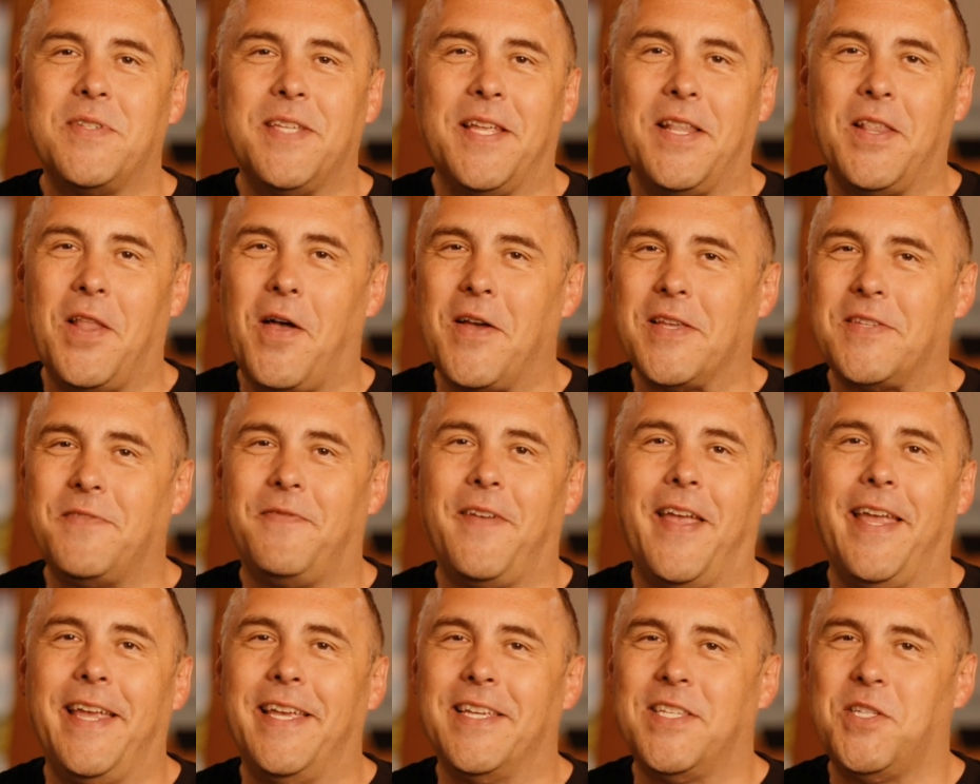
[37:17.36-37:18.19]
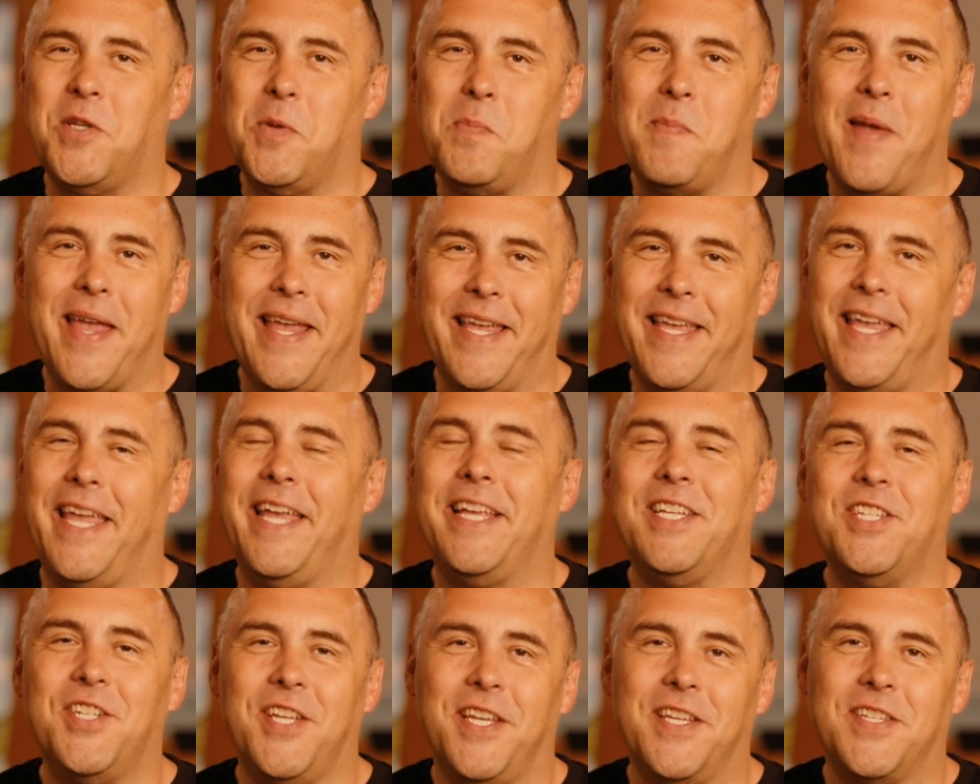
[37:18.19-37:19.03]
in Las Vegas who make
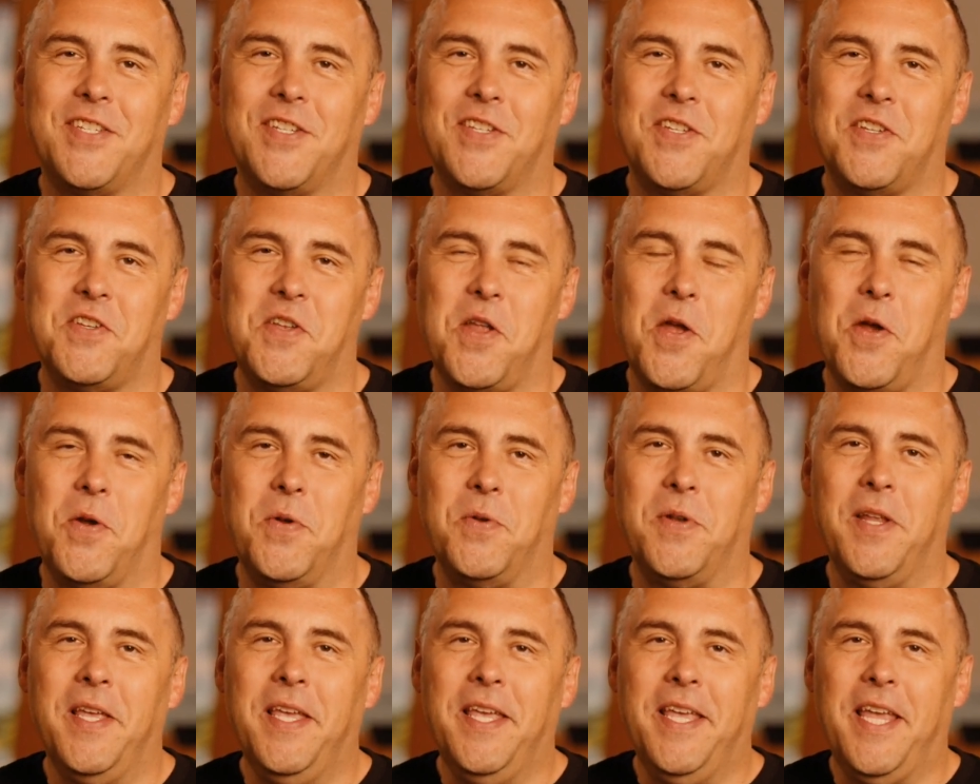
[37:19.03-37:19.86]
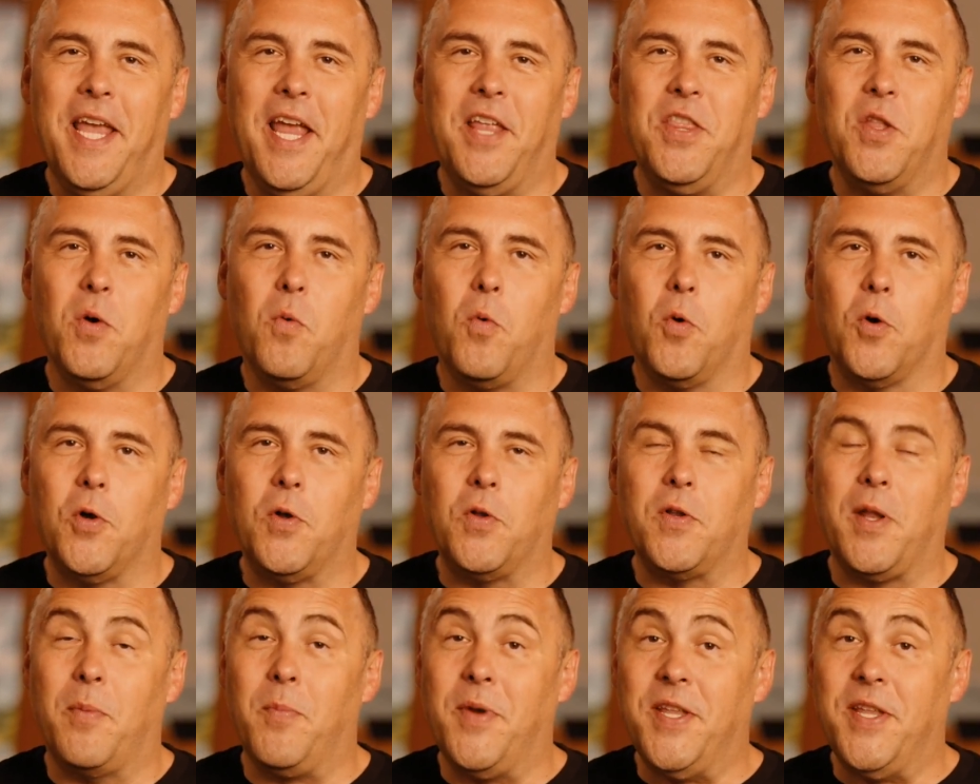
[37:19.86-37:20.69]
King Jesus known in the world. And we